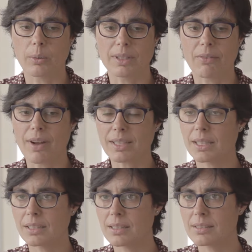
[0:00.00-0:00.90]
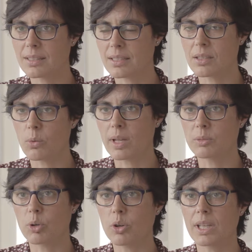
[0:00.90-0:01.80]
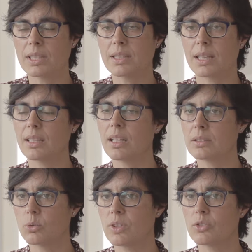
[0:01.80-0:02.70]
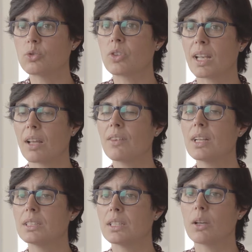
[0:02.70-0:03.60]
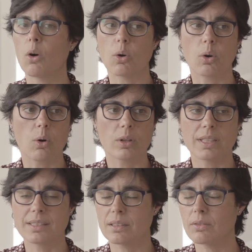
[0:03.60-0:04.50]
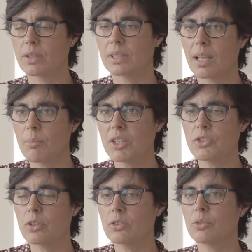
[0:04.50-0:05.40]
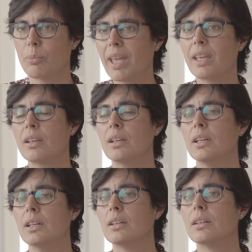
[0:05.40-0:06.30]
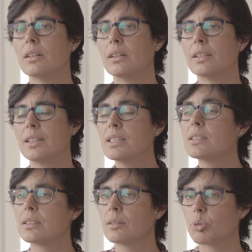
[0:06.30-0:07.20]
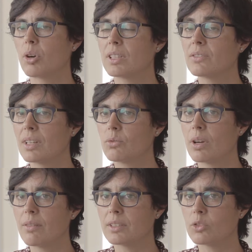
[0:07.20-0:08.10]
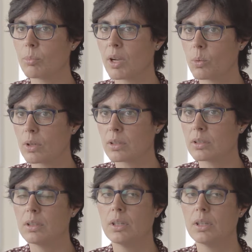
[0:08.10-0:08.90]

the fact that it's such a wide project and deals with sustainability on all these different dimensions make this project very relevant to my work.